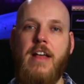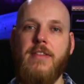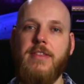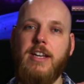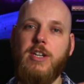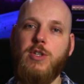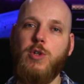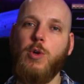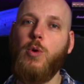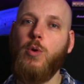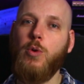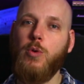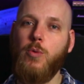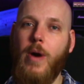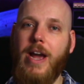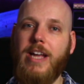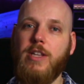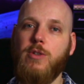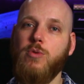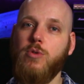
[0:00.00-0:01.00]
That is a good
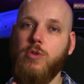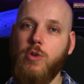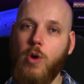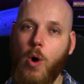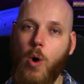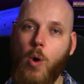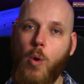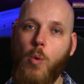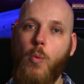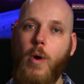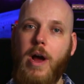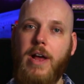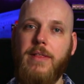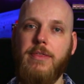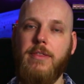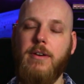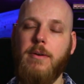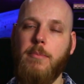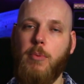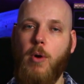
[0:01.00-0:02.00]
way to know
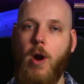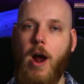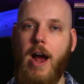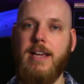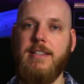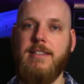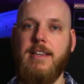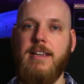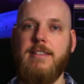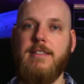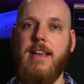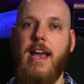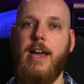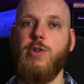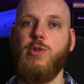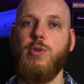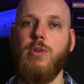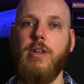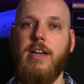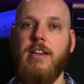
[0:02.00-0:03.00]
when the price is
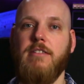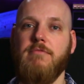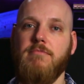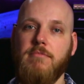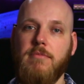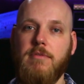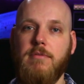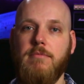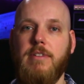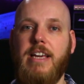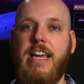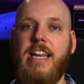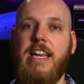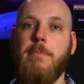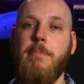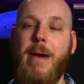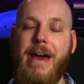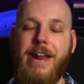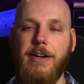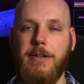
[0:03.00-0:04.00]
actually
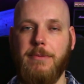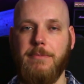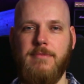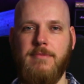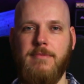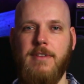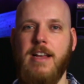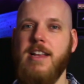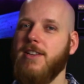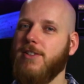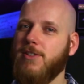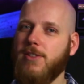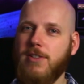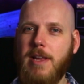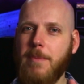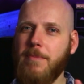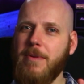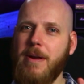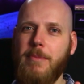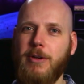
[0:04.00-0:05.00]
getting better.
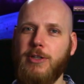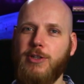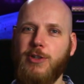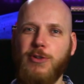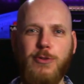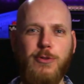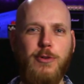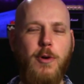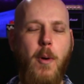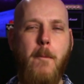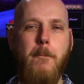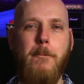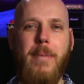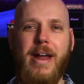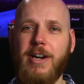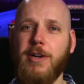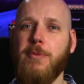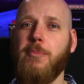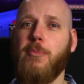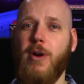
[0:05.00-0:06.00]
Step number 2,
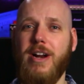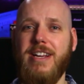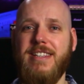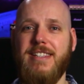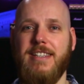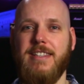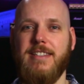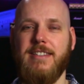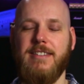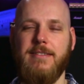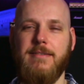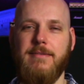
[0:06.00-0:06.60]
compare the prices.